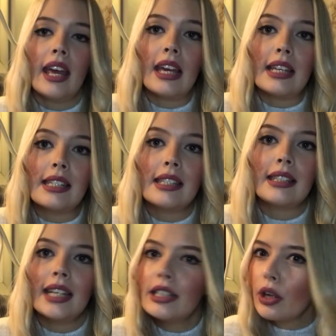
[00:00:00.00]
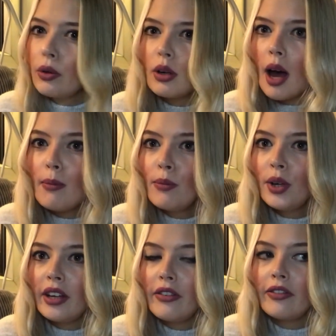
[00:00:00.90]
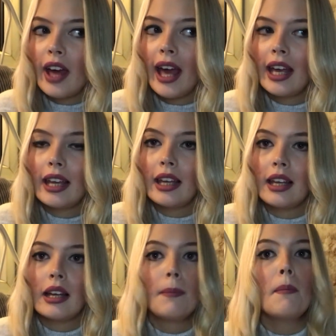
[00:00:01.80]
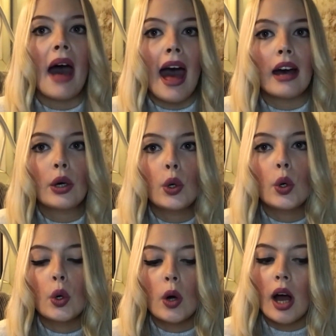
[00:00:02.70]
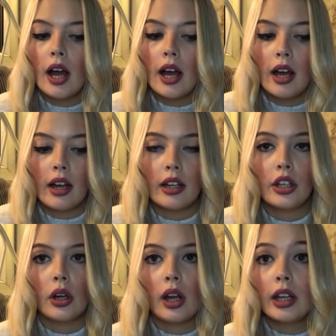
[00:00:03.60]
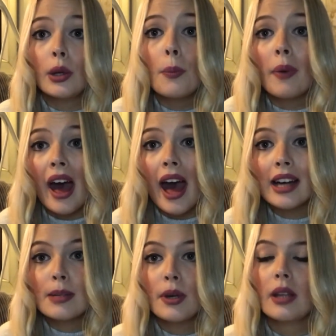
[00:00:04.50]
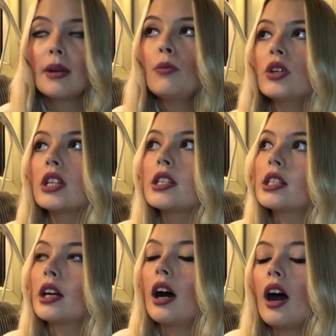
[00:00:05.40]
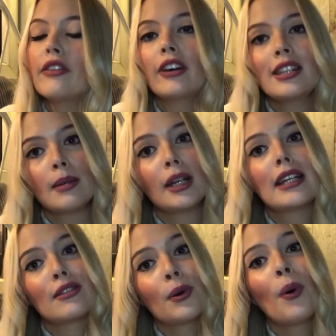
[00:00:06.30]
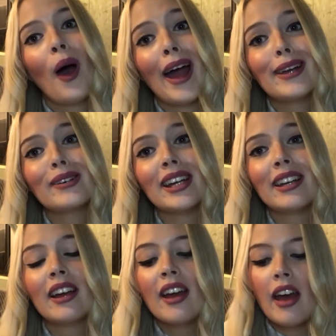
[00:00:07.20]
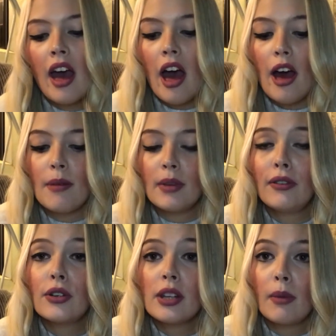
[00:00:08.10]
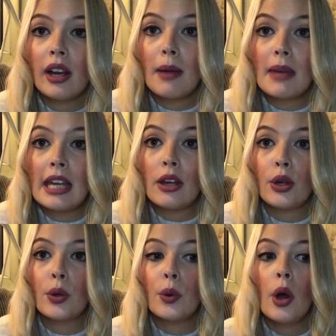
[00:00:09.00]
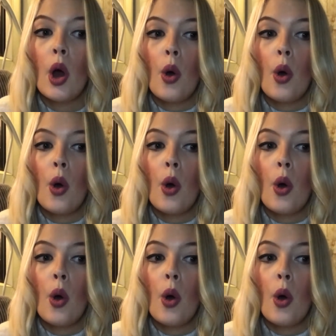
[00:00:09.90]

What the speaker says: is they don't come with a mat or you know, like a little bag to put them in, which is, I find something is quite annoying. If you're someone like me who